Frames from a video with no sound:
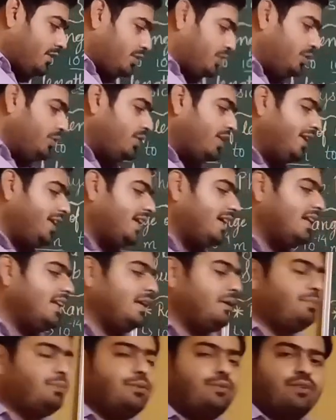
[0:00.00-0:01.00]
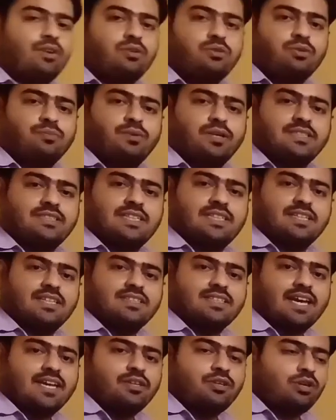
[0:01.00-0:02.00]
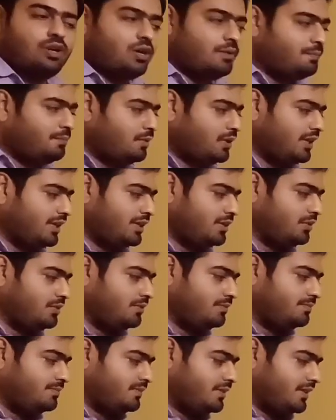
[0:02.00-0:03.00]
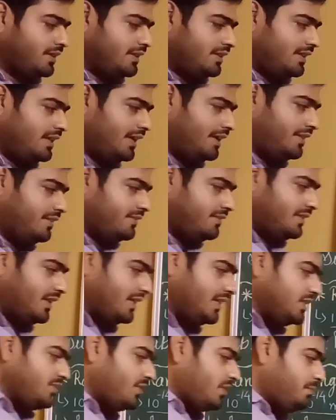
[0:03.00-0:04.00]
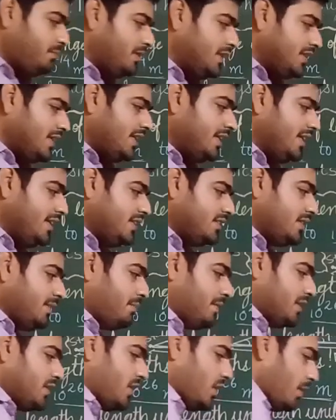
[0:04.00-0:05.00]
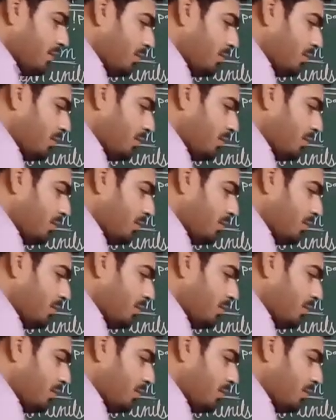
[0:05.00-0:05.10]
Theoretically, if you want to measure the size of molecule, then there is one method, that is the method